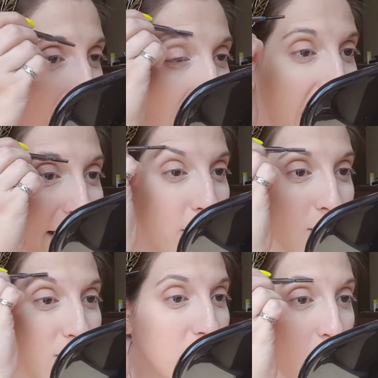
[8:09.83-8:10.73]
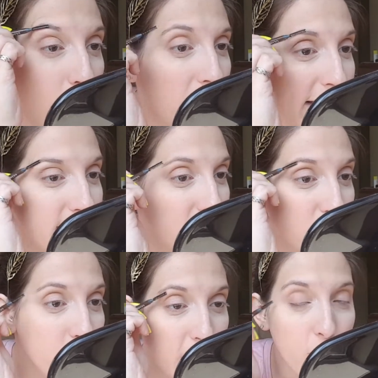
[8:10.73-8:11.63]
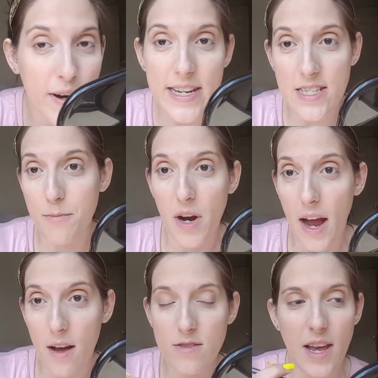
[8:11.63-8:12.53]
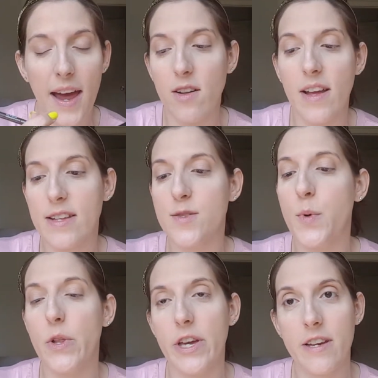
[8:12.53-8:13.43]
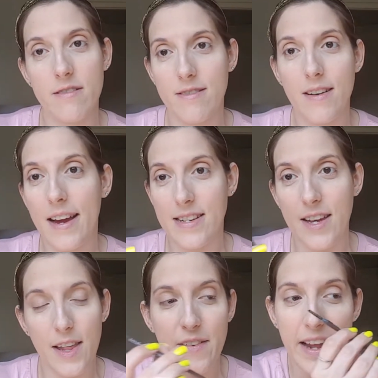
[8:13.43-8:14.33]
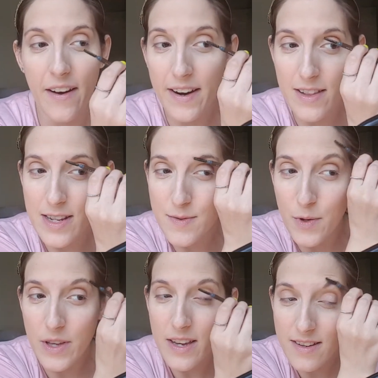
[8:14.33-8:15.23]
I don't go into doing crazy brows. I don't like the spoolie. I can tell you that right now. I don't like the spoolie.